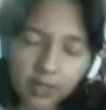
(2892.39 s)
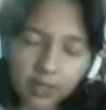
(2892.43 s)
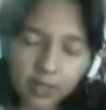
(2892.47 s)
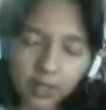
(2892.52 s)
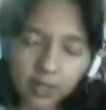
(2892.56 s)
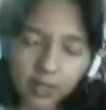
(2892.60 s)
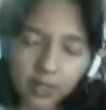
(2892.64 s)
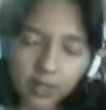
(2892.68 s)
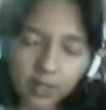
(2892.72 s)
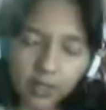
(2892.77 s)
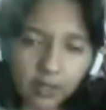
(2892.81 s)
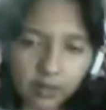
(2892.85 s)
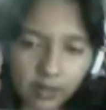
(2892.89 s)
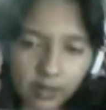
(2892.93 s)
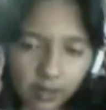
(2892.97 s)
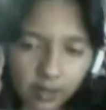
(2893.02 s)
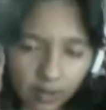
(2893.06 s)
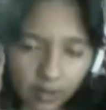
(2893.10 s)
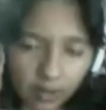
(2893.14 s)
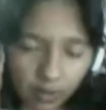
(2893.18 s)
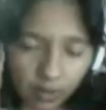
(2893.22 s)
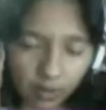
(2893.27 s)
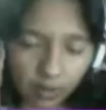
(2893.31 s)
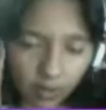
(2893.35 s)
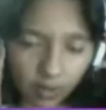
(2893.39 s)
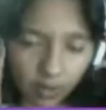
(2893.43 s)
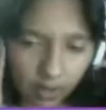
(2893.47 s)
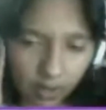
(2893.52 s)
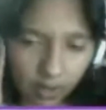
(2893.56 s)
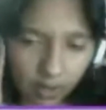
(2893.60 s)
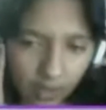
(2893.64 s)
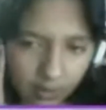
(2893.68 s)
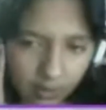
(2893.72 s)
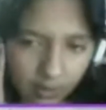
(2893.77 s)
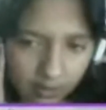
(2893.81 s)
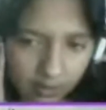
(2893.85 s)
and all I'll
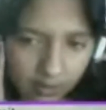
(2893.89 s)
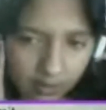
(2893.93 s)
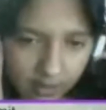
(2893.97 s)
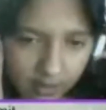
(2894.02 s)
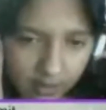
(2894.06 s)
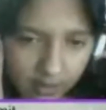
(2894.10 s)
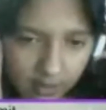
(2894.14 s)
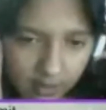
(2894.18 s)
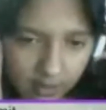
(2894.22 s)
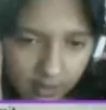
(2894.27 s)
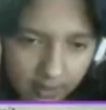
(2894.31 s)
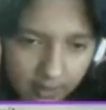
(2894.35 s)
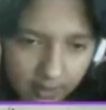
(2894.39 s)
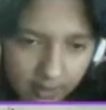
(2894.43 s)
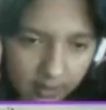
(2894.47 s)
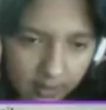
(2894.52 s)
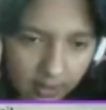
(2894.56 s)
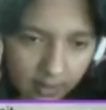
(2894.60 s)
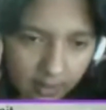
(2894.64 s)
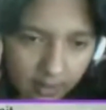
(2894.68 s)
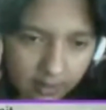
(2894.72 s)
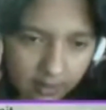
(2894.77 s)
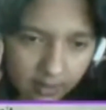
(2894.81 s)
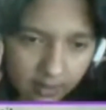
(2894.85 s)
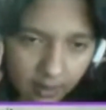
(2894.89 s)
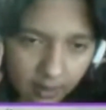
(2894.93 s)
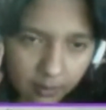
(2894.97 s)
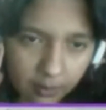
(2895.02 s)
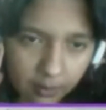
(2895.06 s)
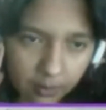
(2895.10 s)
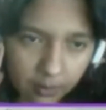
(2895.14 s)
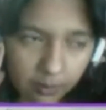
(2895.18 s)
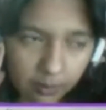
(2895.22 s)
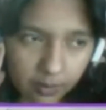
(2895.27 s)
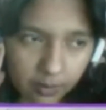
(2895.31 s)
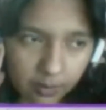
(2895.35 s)
say is that there are some members
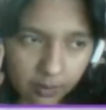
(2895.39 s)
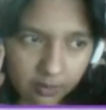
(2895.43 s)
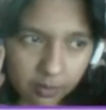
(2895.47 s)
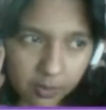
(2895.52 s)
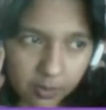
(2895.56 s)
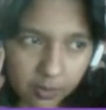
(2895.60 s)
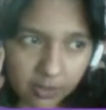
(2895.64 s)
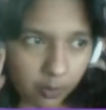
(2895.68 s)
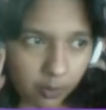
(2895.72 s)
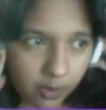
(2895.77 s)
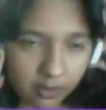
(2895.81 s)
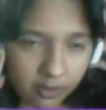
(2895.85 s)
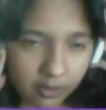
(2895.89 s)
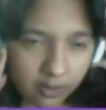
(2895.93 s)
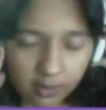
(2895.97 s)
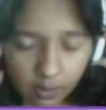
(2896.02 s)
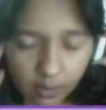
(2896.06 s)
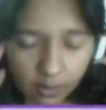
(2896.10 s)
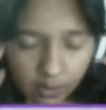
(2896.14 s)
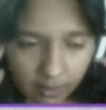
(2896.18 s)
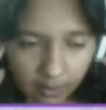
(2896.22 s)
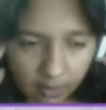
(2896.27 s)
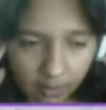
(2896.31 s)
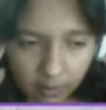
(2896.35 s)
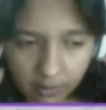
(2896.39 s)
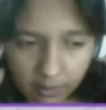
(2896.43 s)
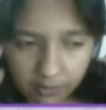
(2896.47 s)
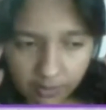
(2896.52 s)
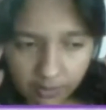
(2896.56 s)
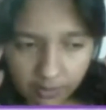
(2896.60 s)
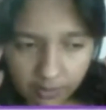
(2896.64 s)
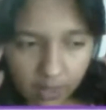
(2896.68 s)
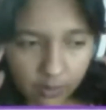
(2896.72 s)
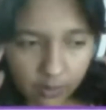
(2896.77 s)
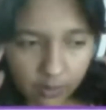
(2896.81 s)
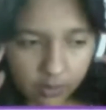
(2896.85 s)
because the bodies have not been found,